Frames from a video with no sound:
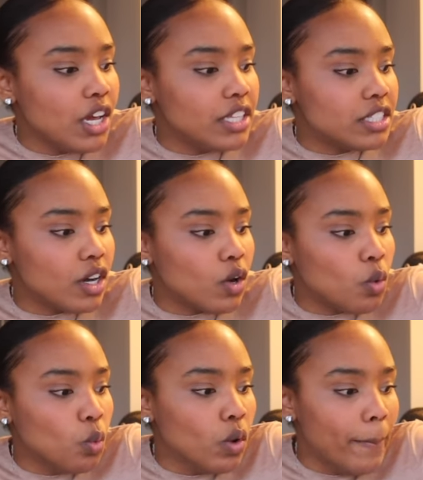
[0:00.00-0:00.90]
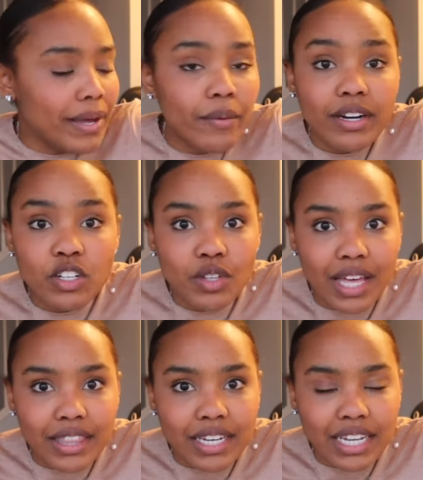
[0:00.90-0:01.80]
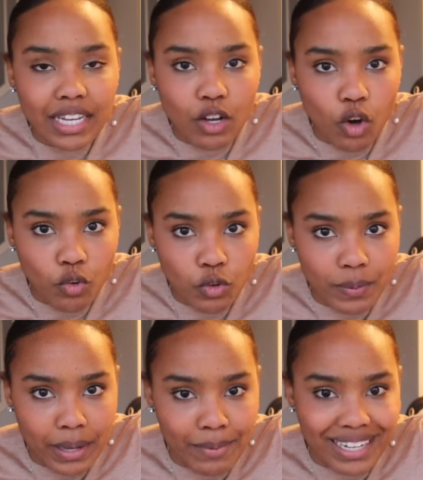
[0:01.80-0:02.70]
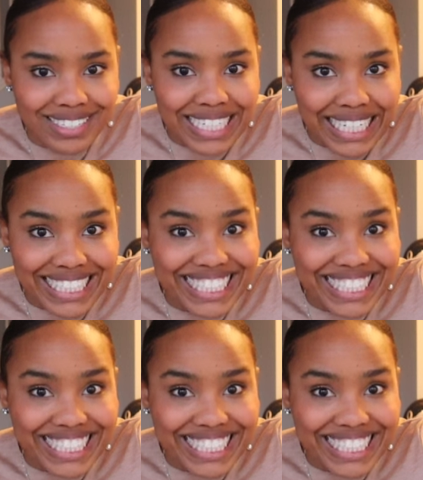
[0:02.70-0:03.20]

And so what better way to do that than eat whole food plant-based?